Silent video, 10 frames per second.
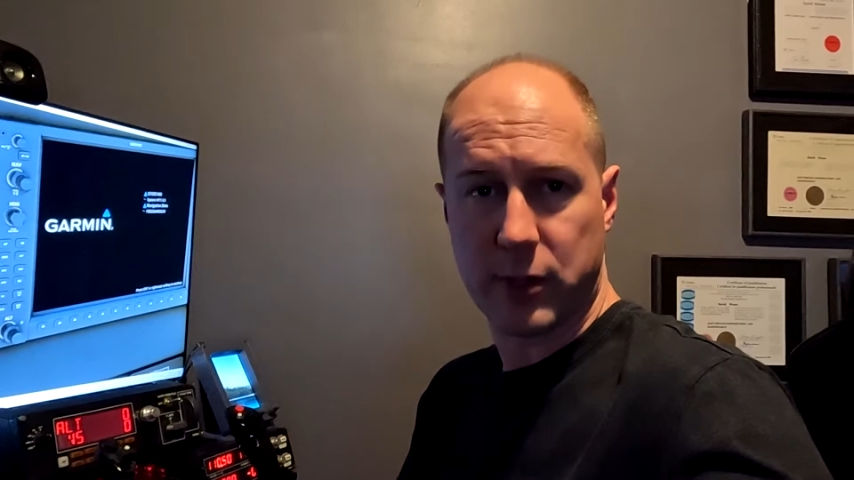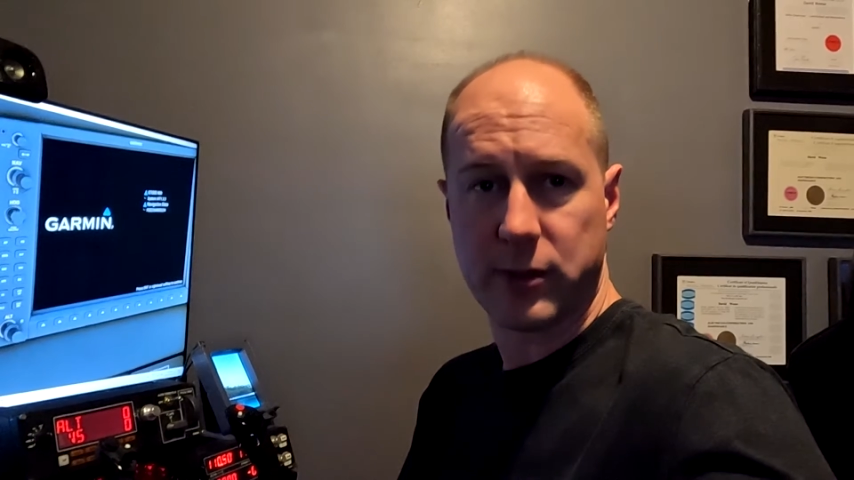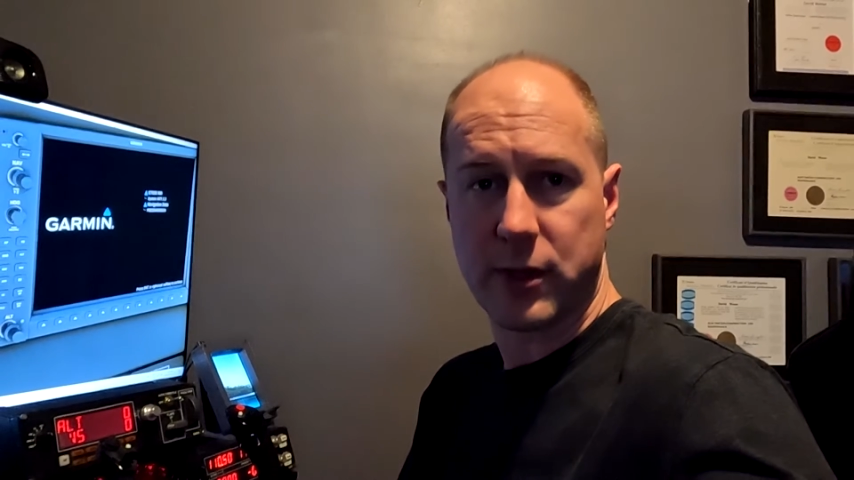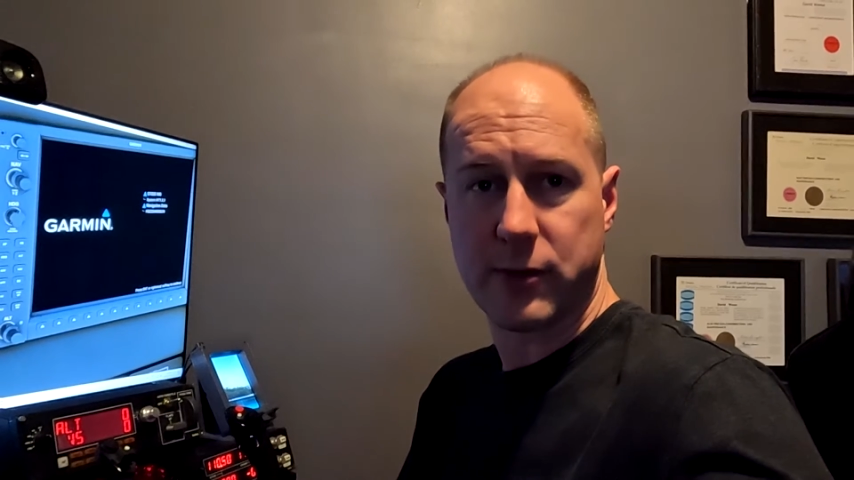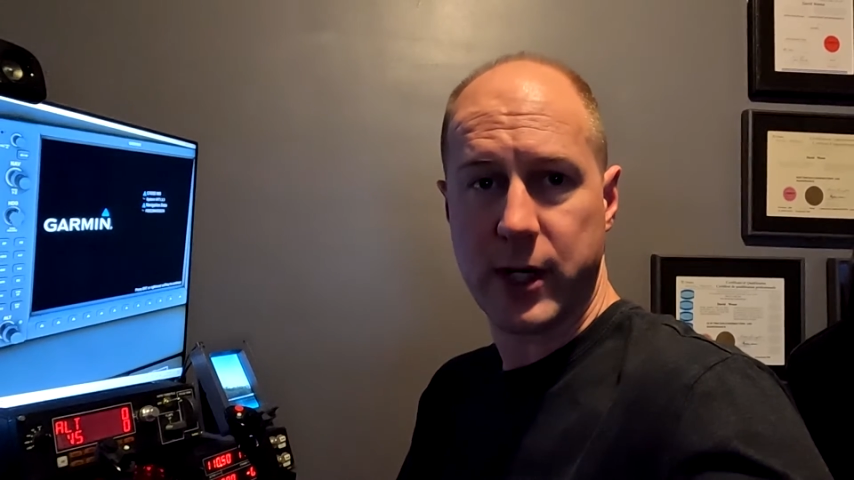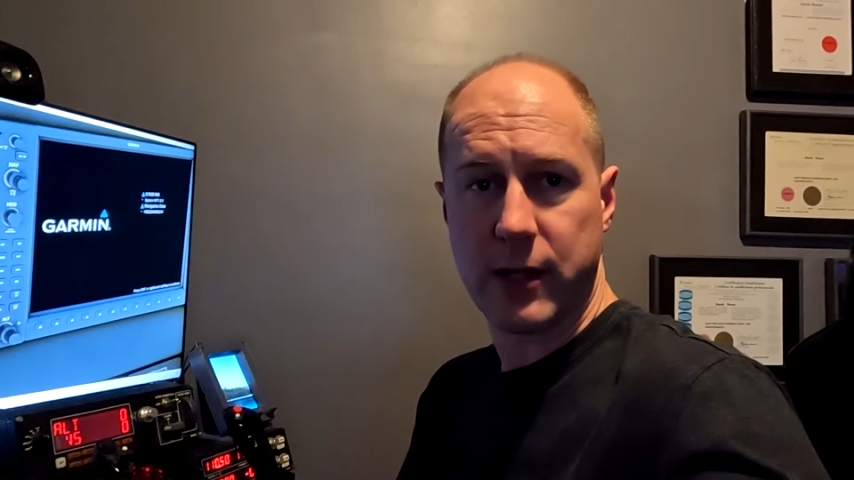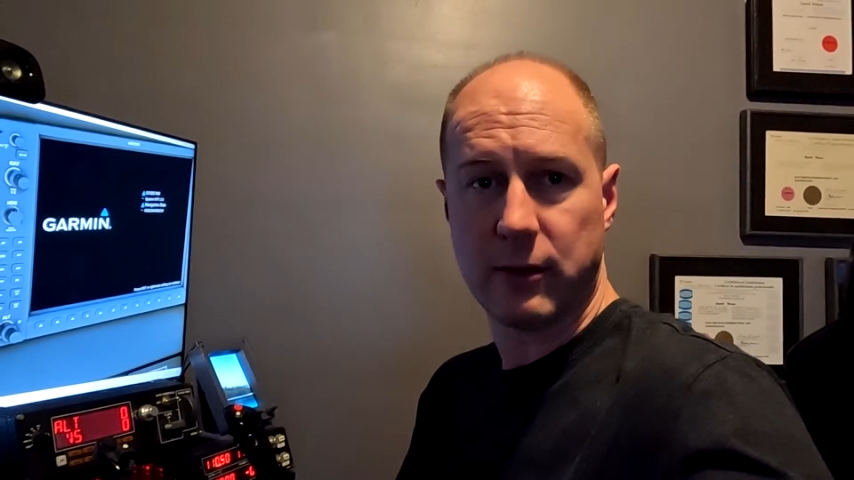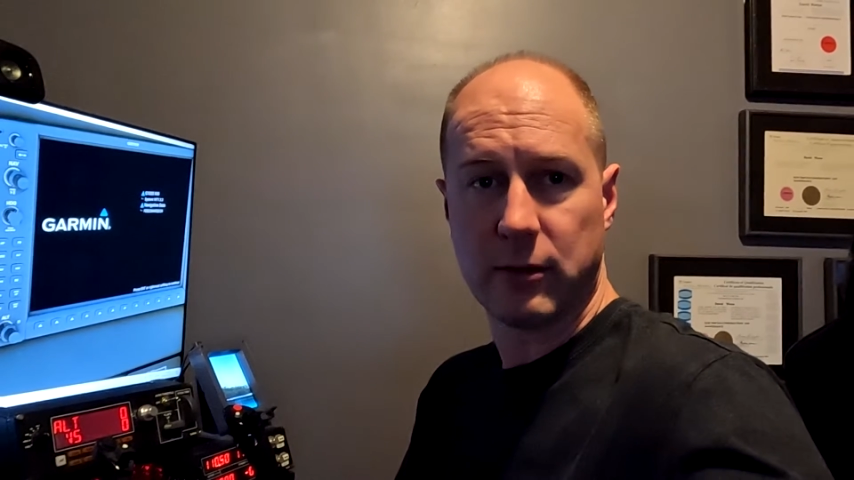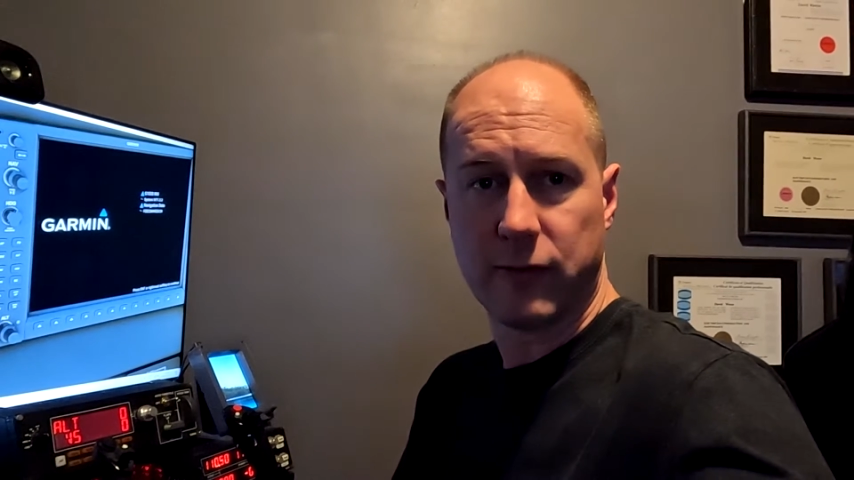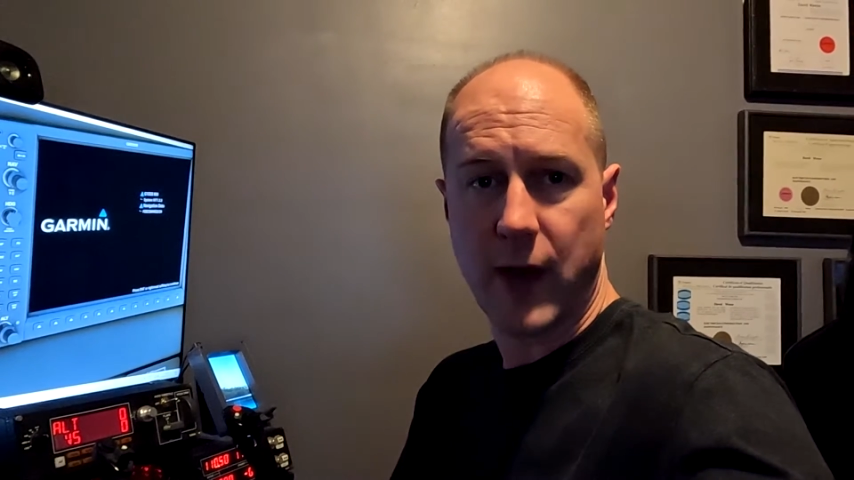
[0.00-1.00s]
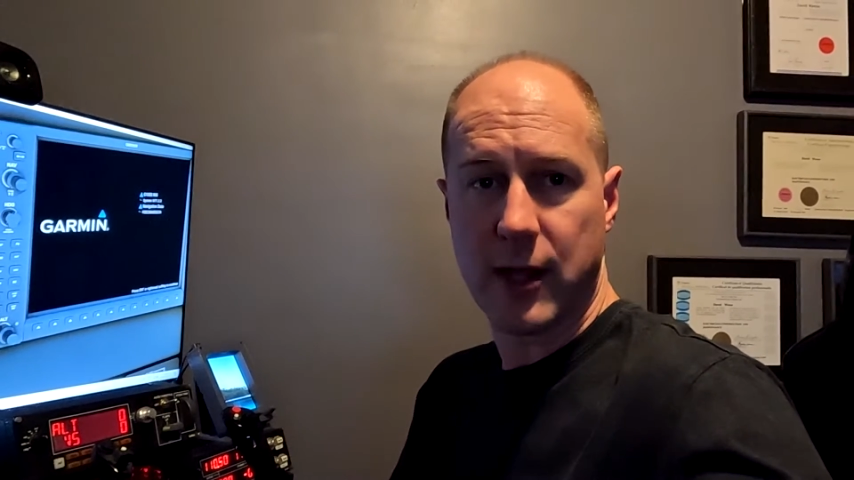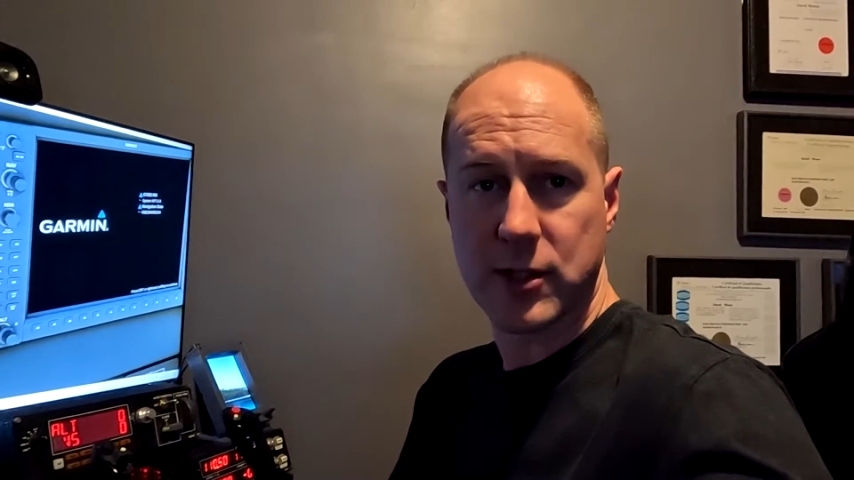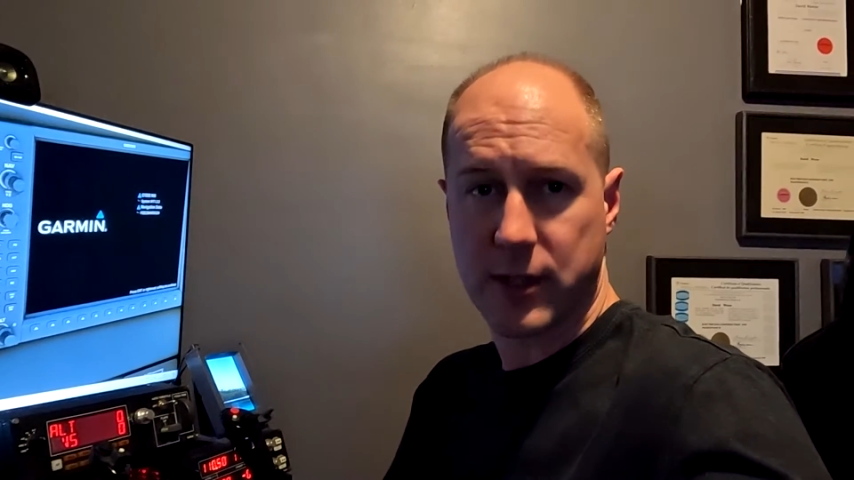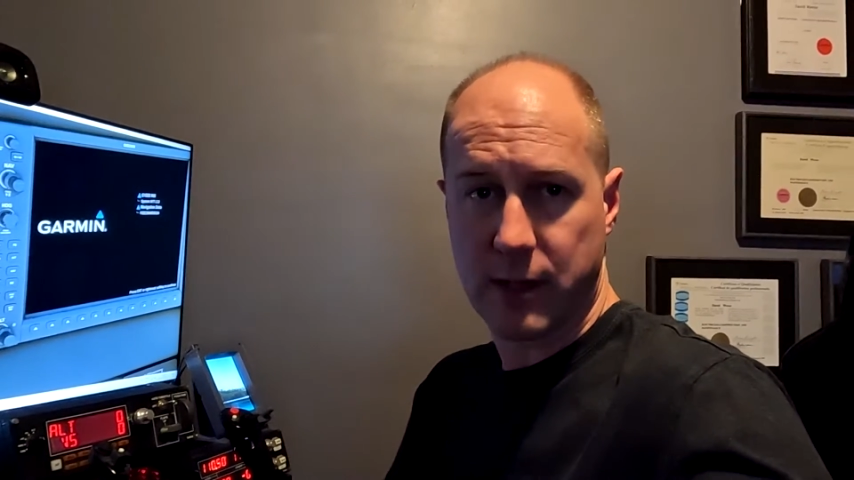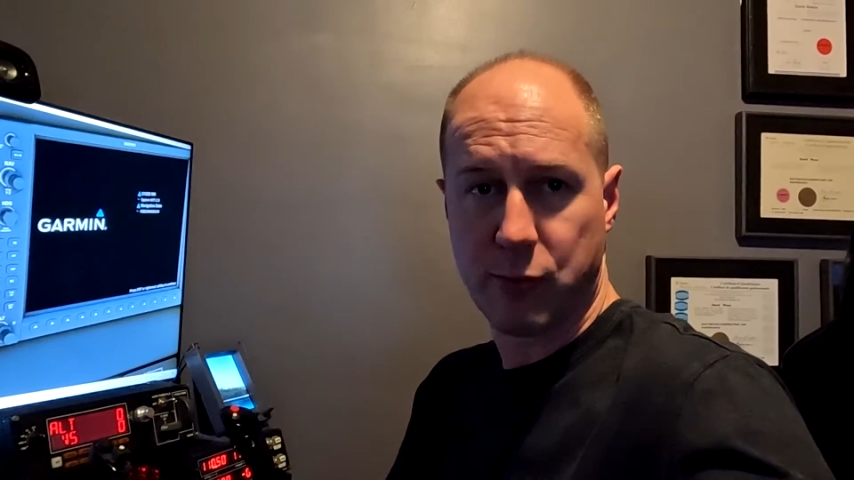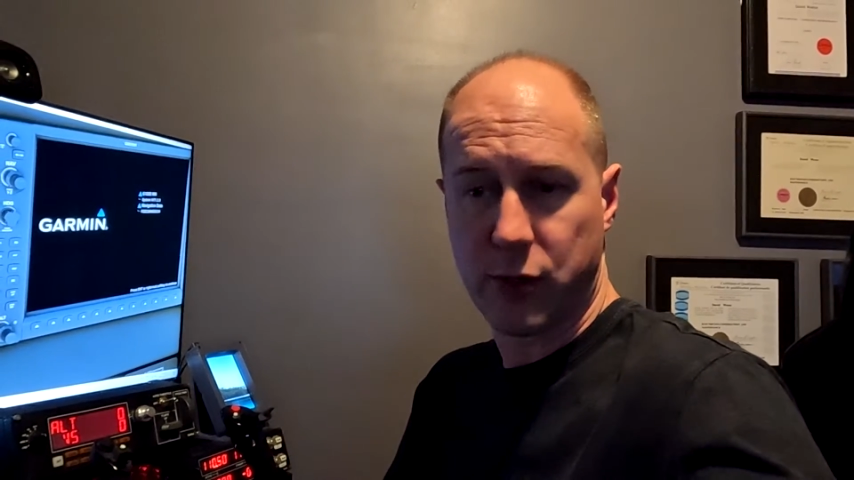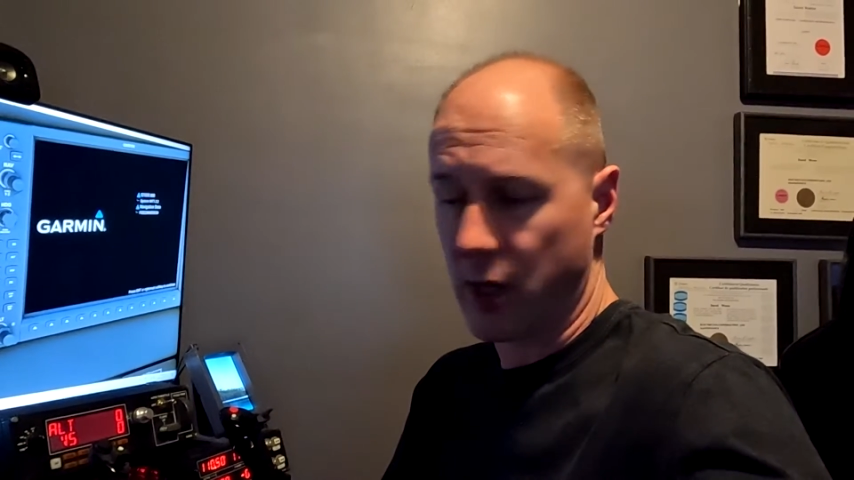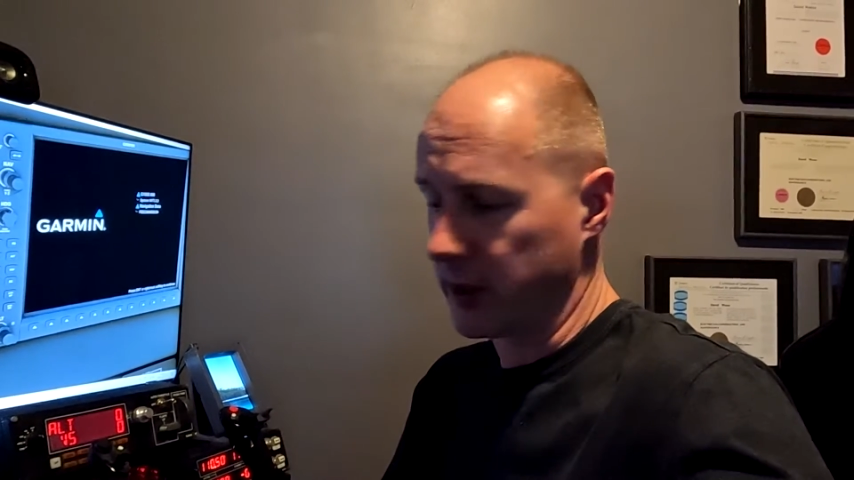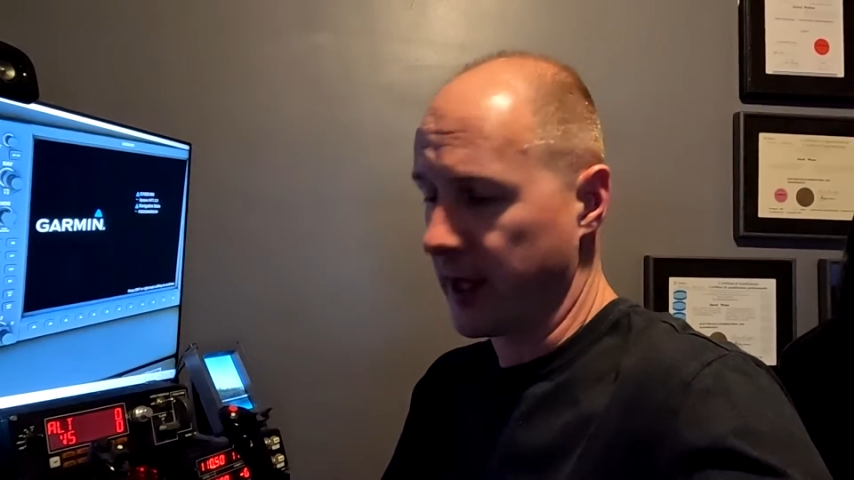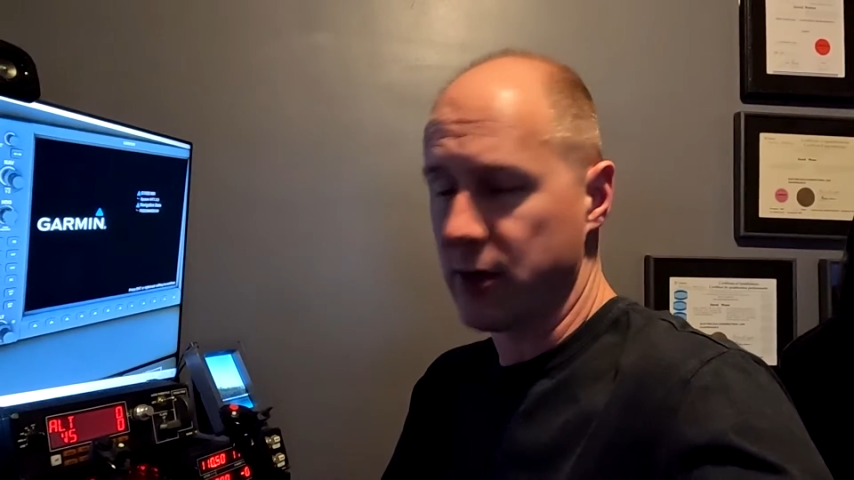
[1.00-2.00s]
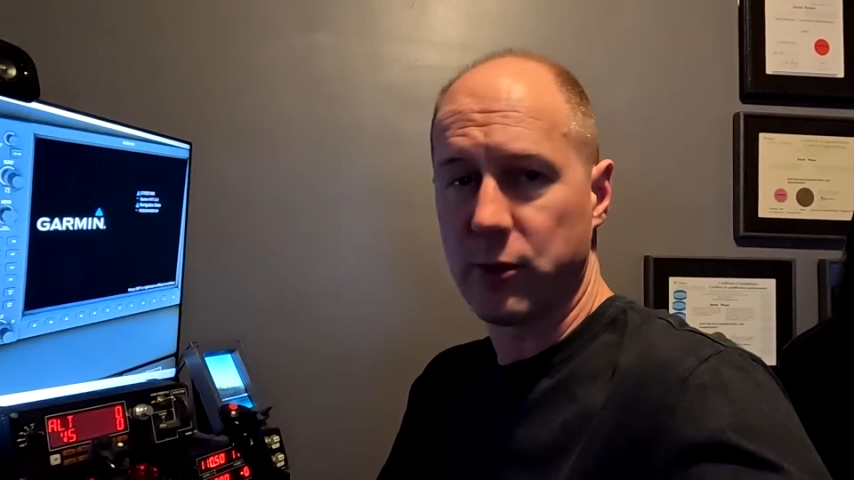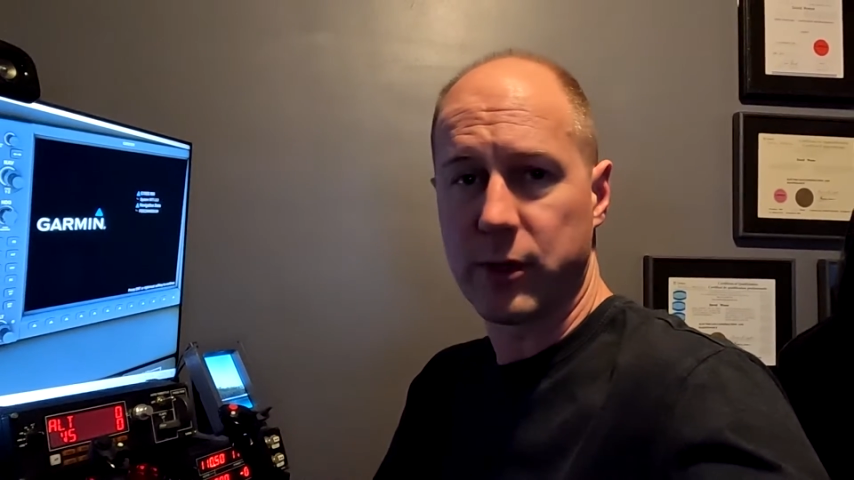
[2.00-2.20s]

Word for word: print the three D files and then put it all together